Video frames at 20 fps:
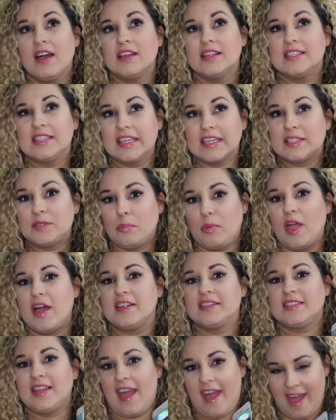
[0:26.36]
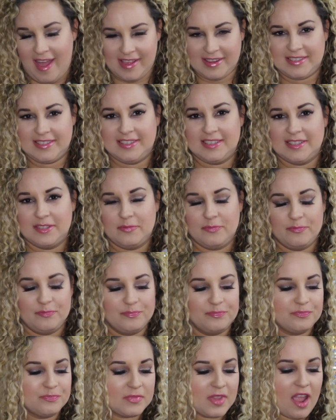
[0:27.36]
6 Plus S.
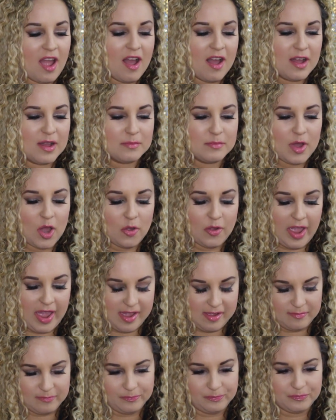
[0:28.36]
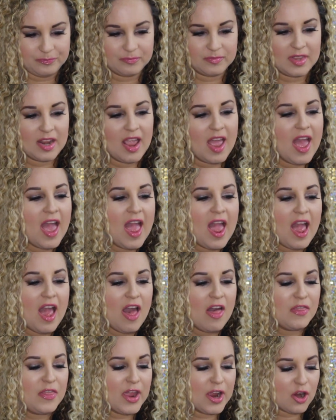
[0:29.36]
Okay.
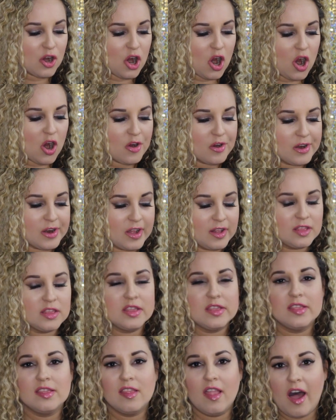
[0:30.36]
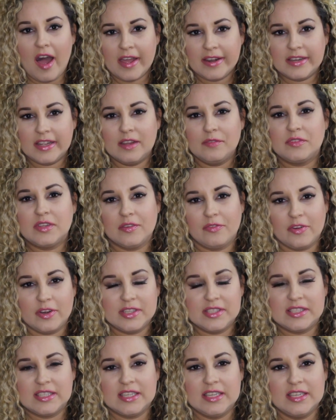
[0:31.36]
There are a lot of
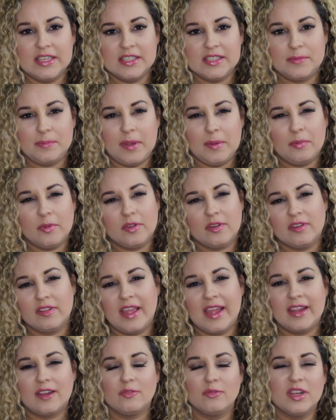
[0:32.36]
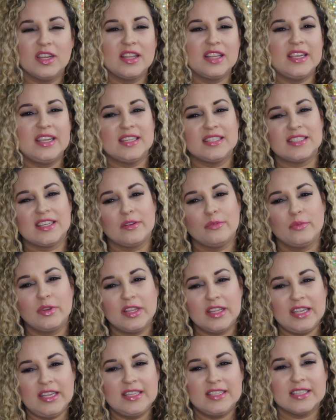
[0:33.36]
differences. People are like, really, is there
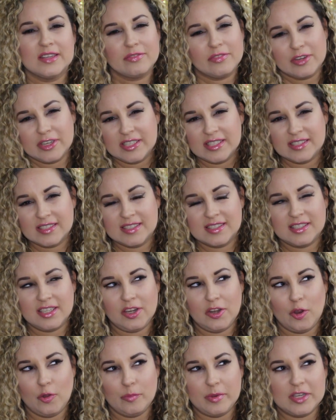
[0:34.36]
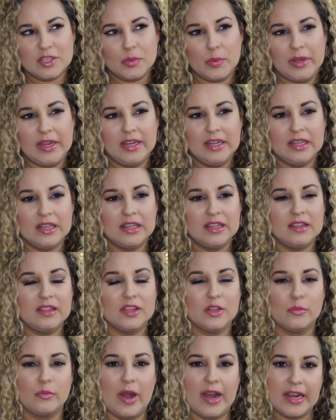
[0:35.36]
really difference, between
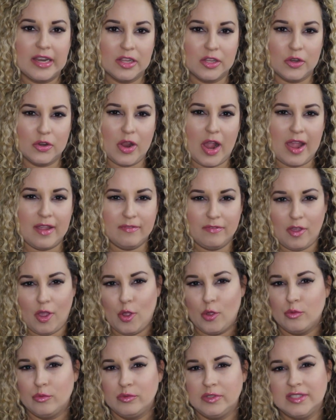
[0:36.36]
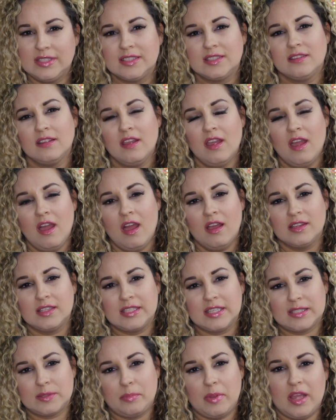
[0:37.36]
the regular iPhones,
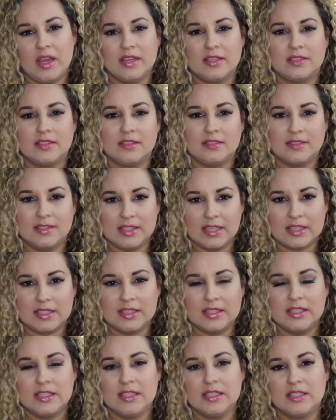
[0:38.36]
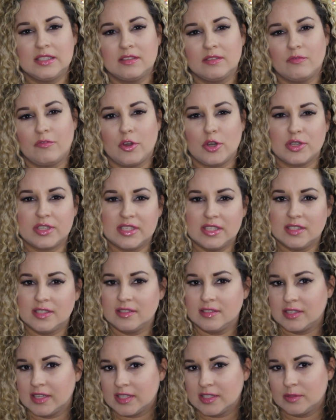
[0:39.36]
6 Plus and 6s versus the
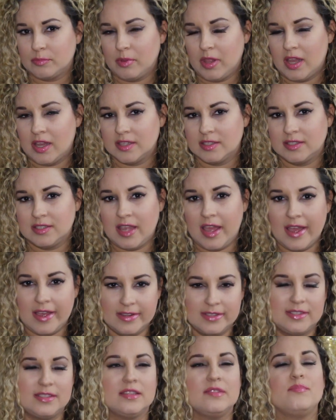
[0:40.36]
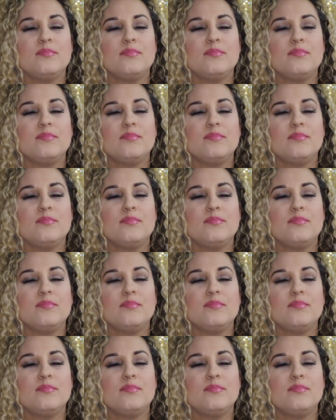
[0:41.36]
6 Plus S?